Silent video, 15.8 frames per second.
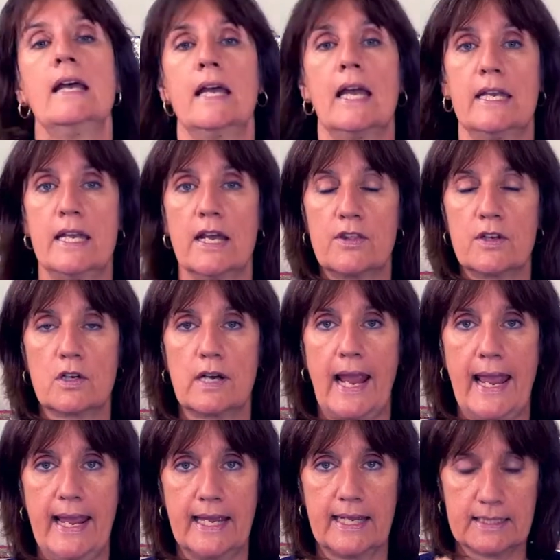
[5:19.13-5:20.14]
Another
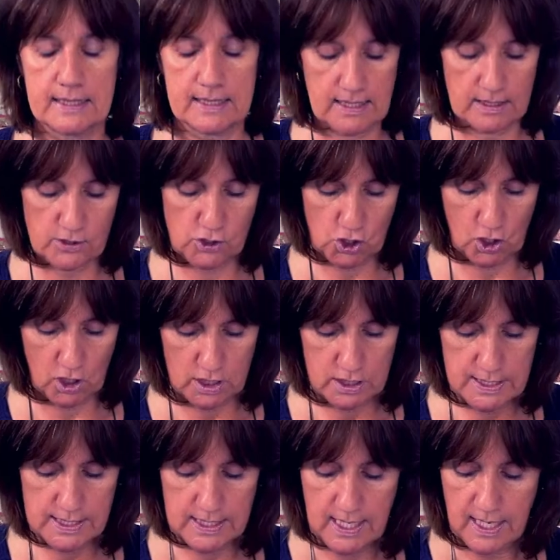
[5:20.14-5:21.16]
hand
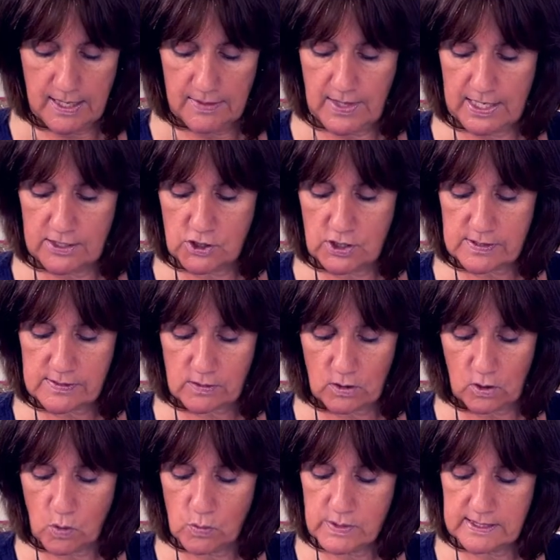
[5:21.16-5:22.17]
chart that just
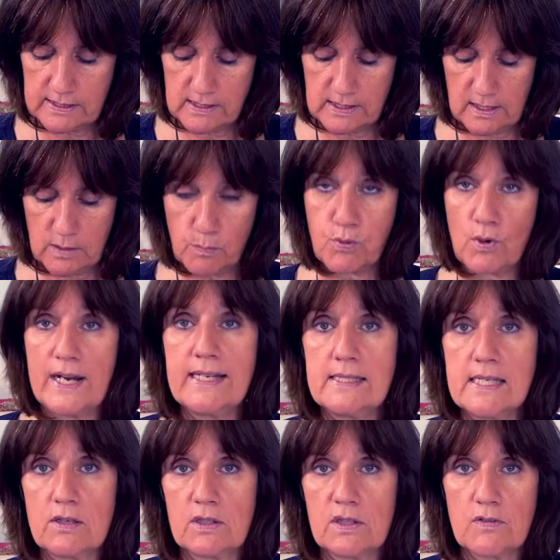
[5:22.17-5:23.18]
goes into the
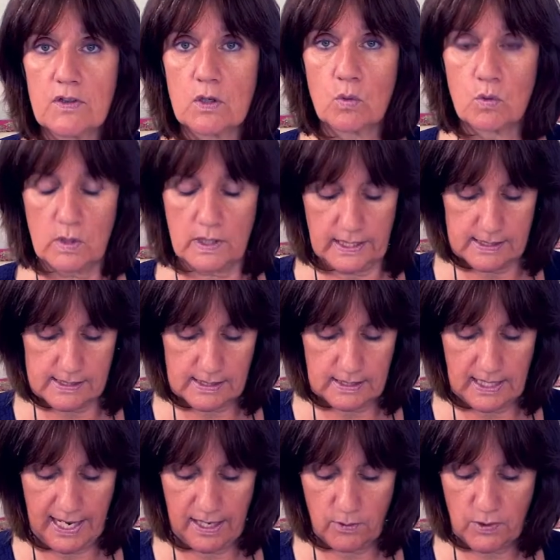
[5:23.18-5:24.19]
breakdown of the organs and
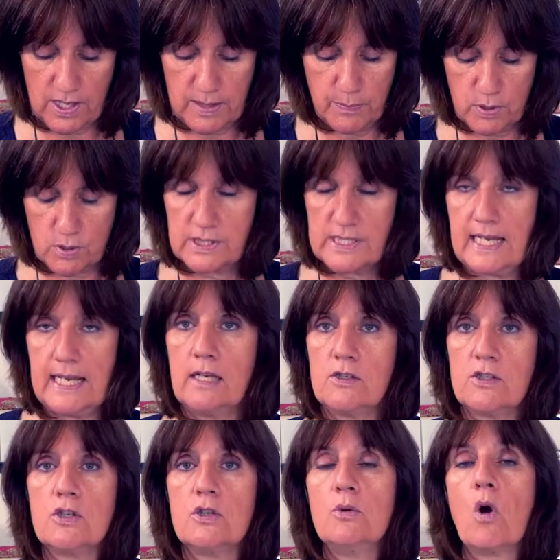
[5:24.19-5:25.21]
how they pertain
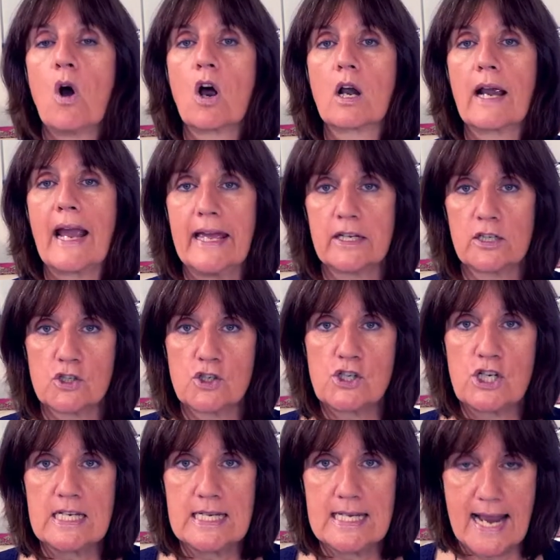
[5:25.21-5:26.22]
to our
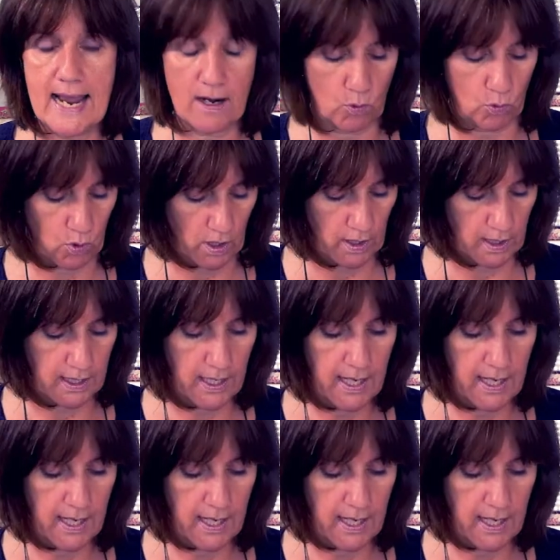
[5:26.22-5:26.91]
energy network.